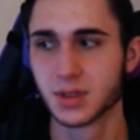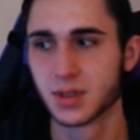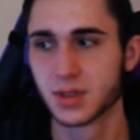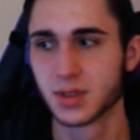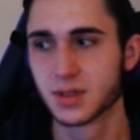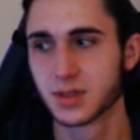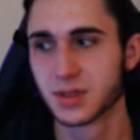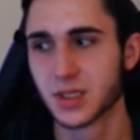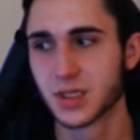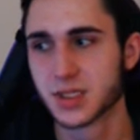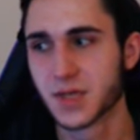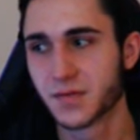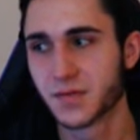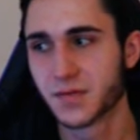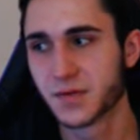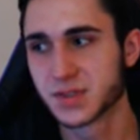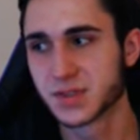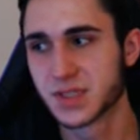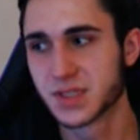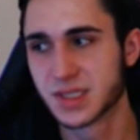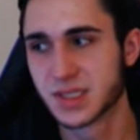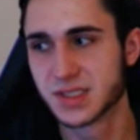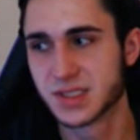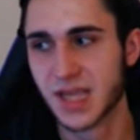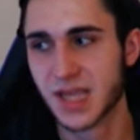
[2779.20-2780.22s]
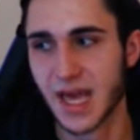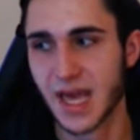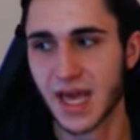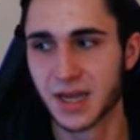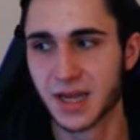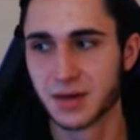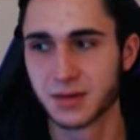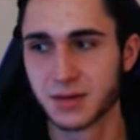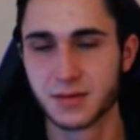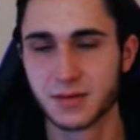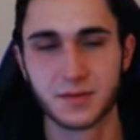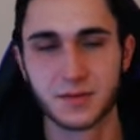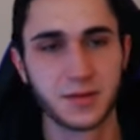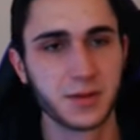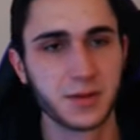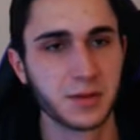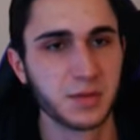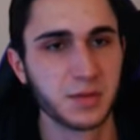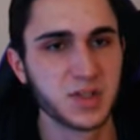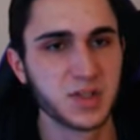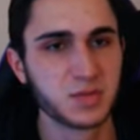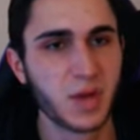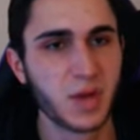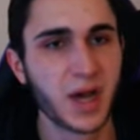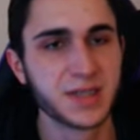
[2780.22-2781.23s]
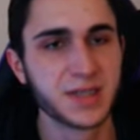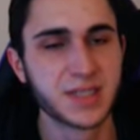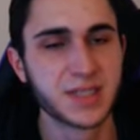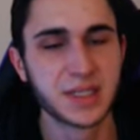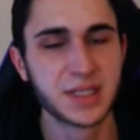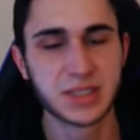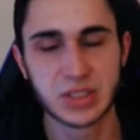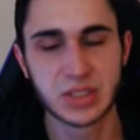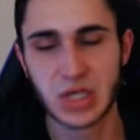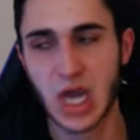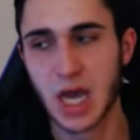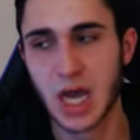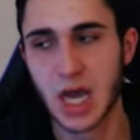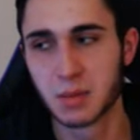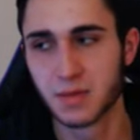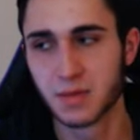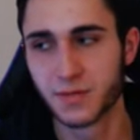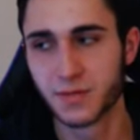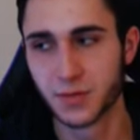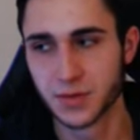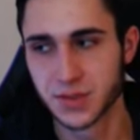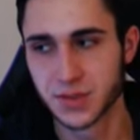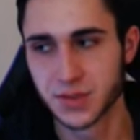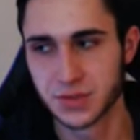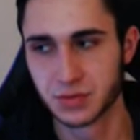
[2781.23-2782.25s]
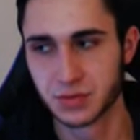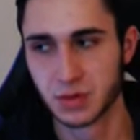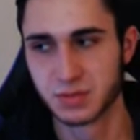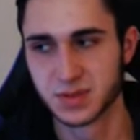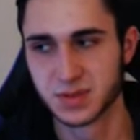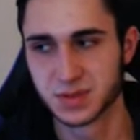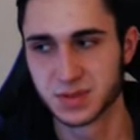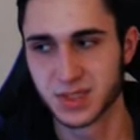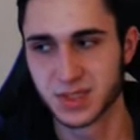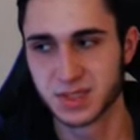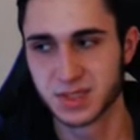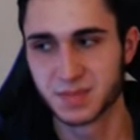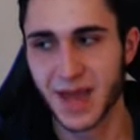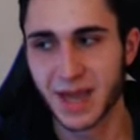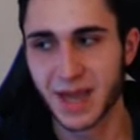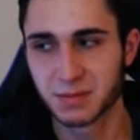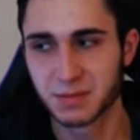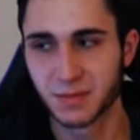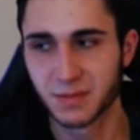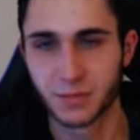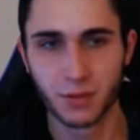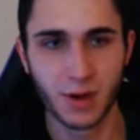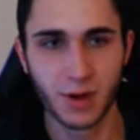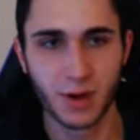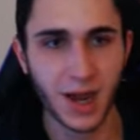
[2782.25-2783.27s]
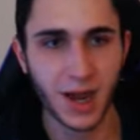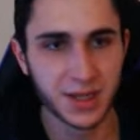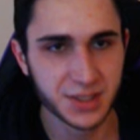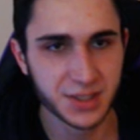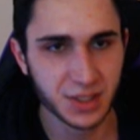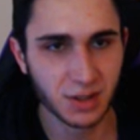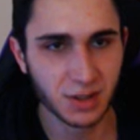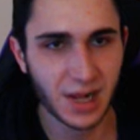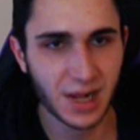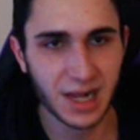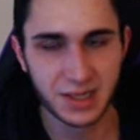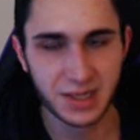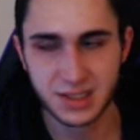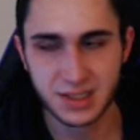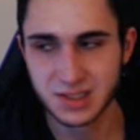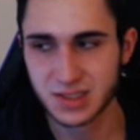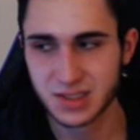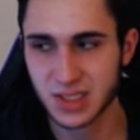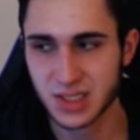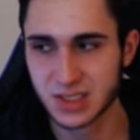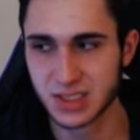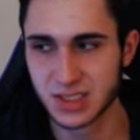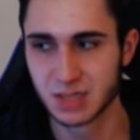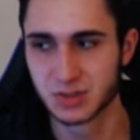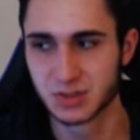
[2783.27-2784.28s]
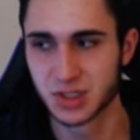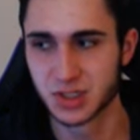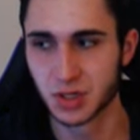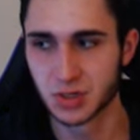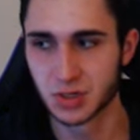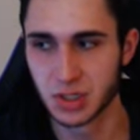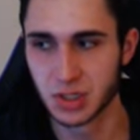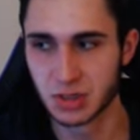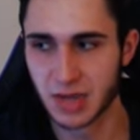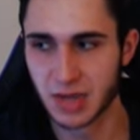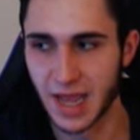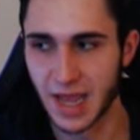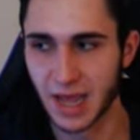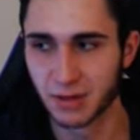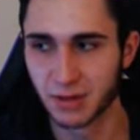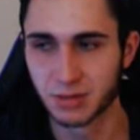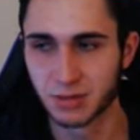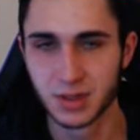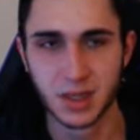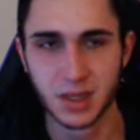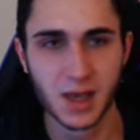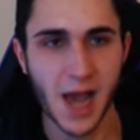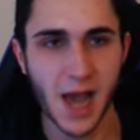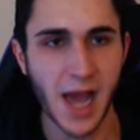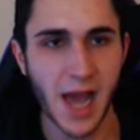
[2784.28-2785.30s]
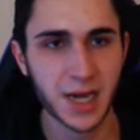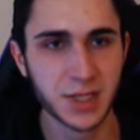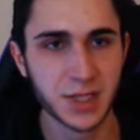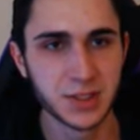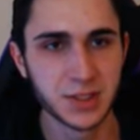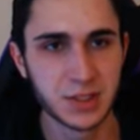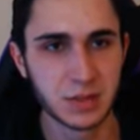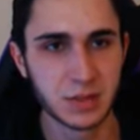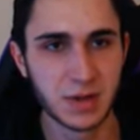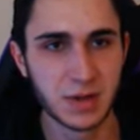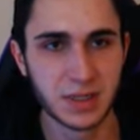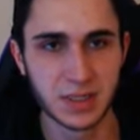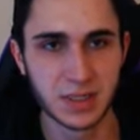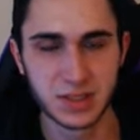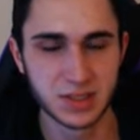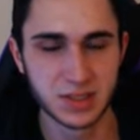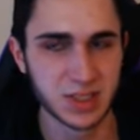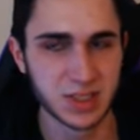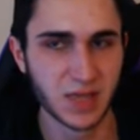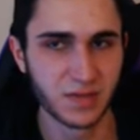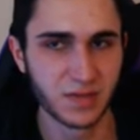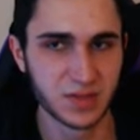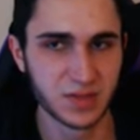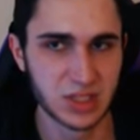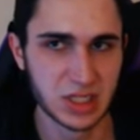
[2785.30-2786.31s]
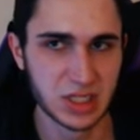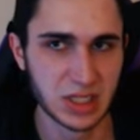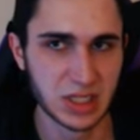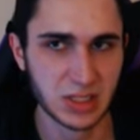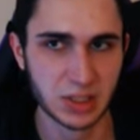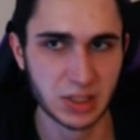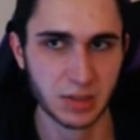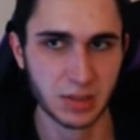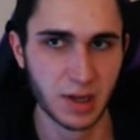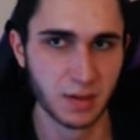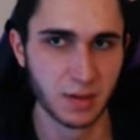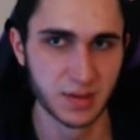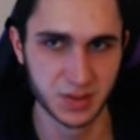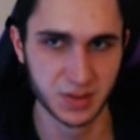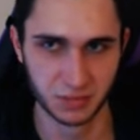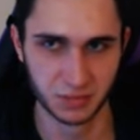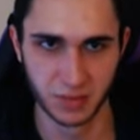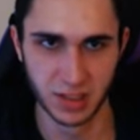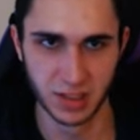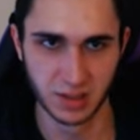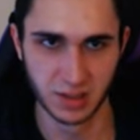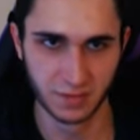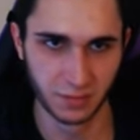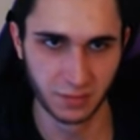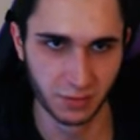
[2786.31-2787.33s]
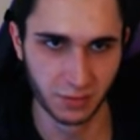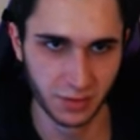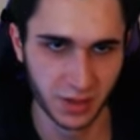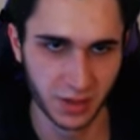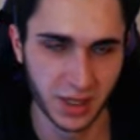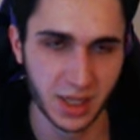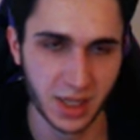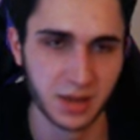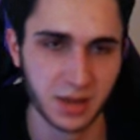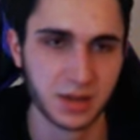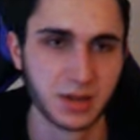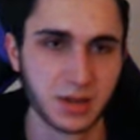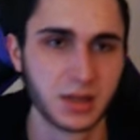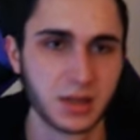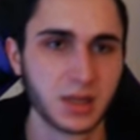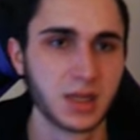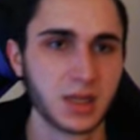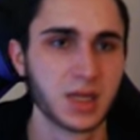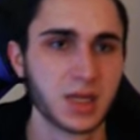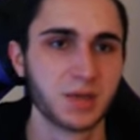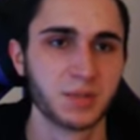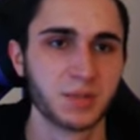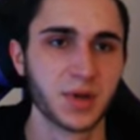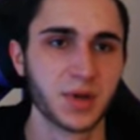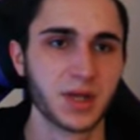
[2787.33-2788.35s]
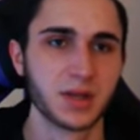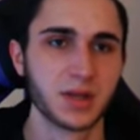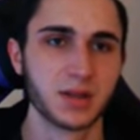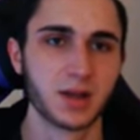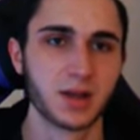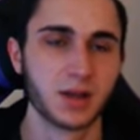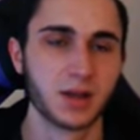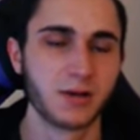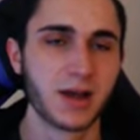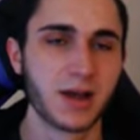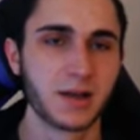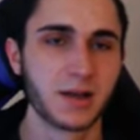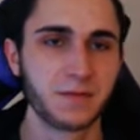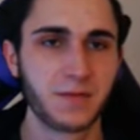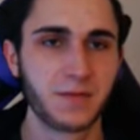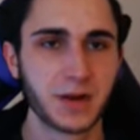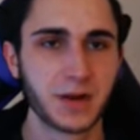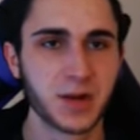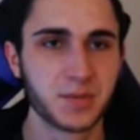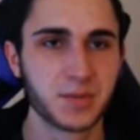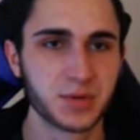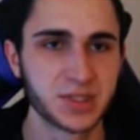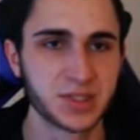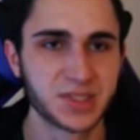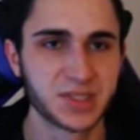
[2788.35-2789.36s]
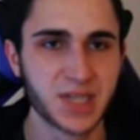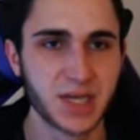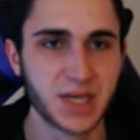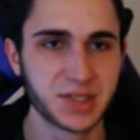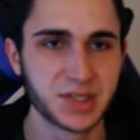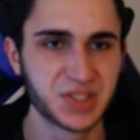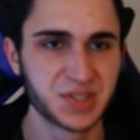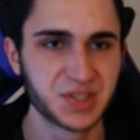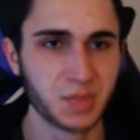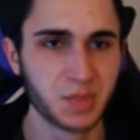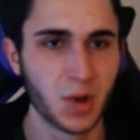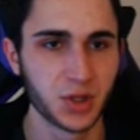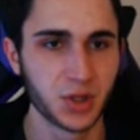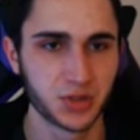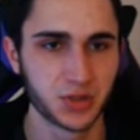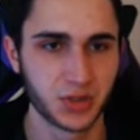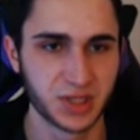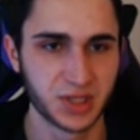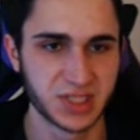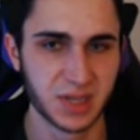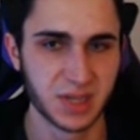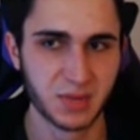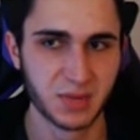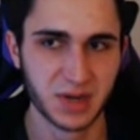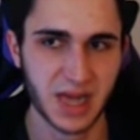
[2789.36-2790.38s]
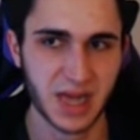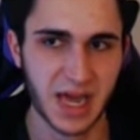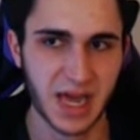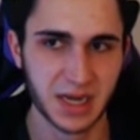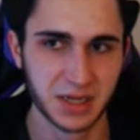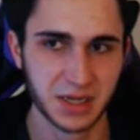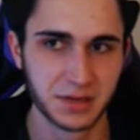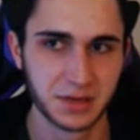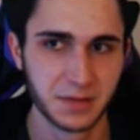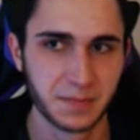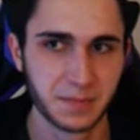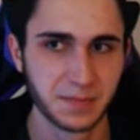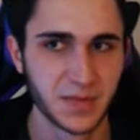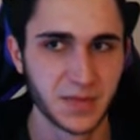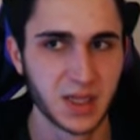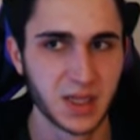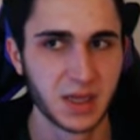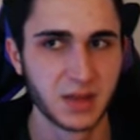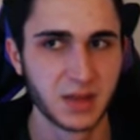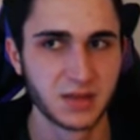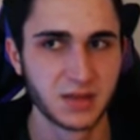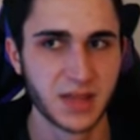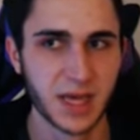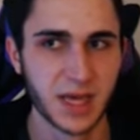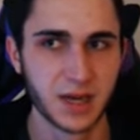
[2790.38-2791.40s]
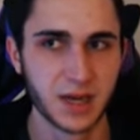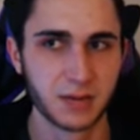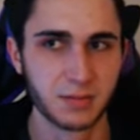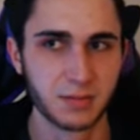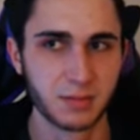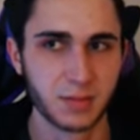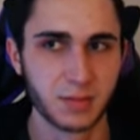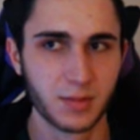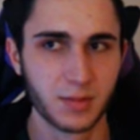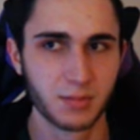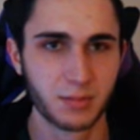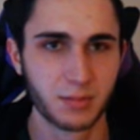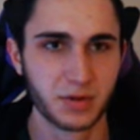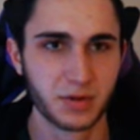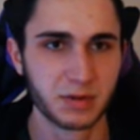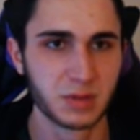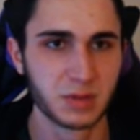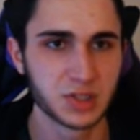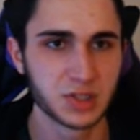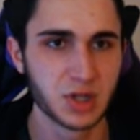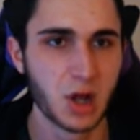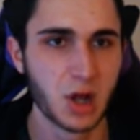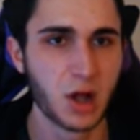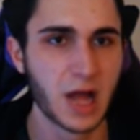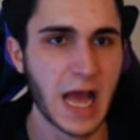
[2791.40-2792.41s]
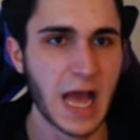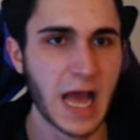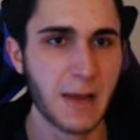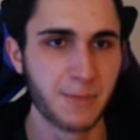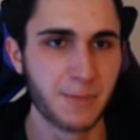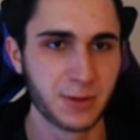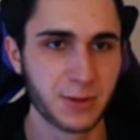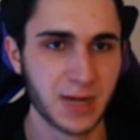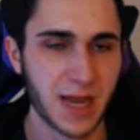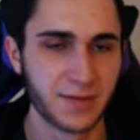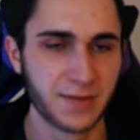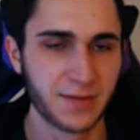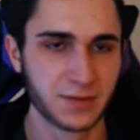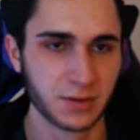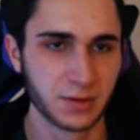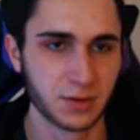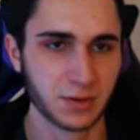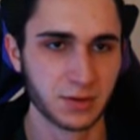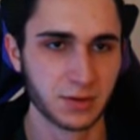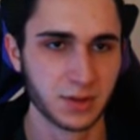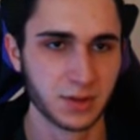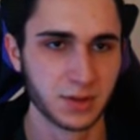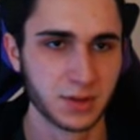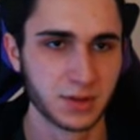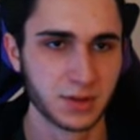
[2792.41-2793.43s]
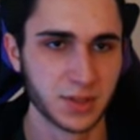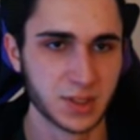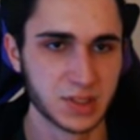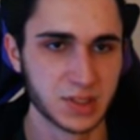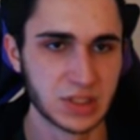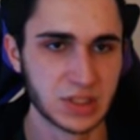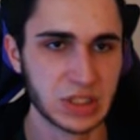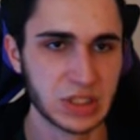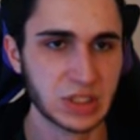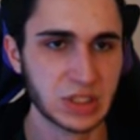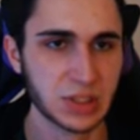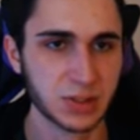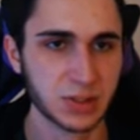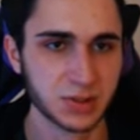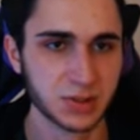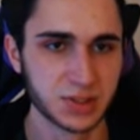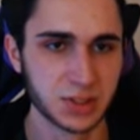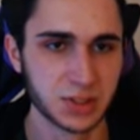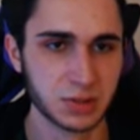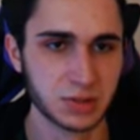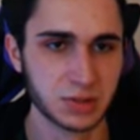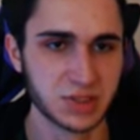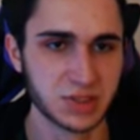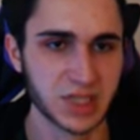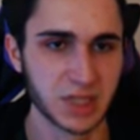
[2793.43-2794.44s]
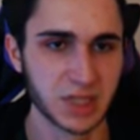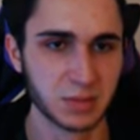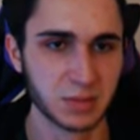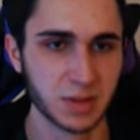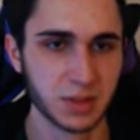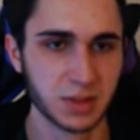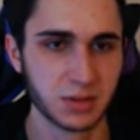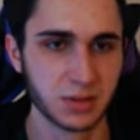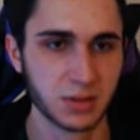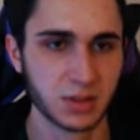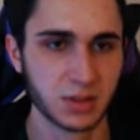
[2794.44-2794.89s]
the difference is that the reason why I say it's the calm before the storm is because back before I did a lot of these things that I'm showing you now, I didn't do any of this stuff in GDQ. I wasn't ready for it yet. But a lot of very precise small tricks have been added that pretty much all happen after the Sea Needle 2 segment.